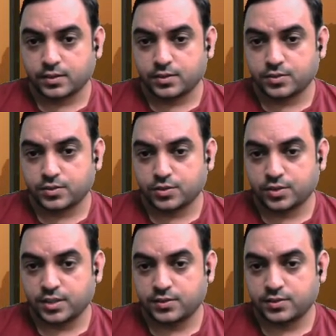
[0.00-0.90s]
So
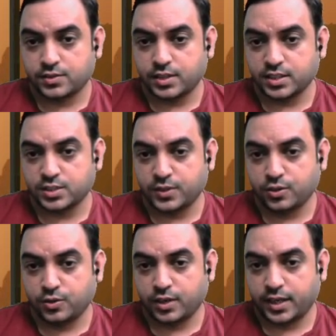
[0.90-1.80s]
his things will
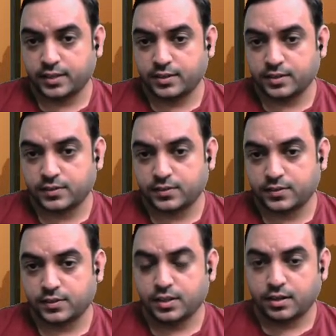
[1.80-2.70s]
go like
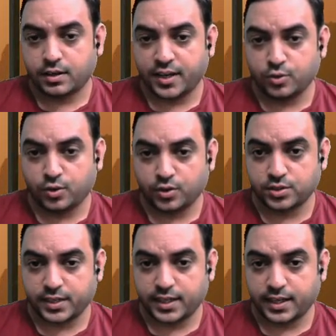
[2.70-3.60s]
this. Try to draw a
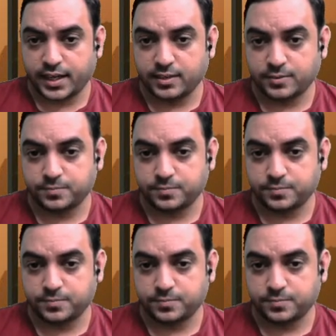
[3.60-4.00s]
straight line.